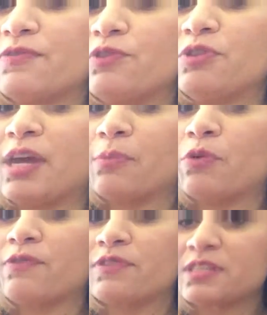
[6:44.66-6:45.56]
if you get
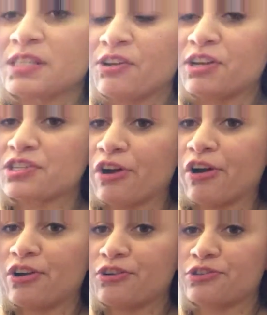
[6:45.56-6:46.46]
more of a serious,
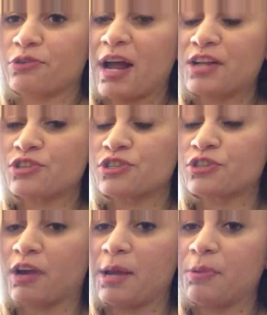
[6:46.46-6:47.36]
harder scratch or
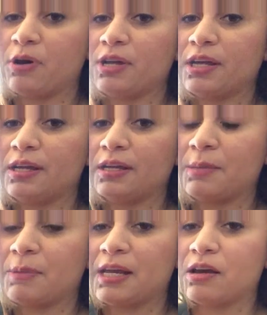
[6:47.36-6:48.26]
scrape on it,
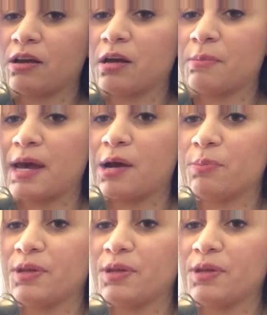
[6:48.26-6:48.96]
it may not come out.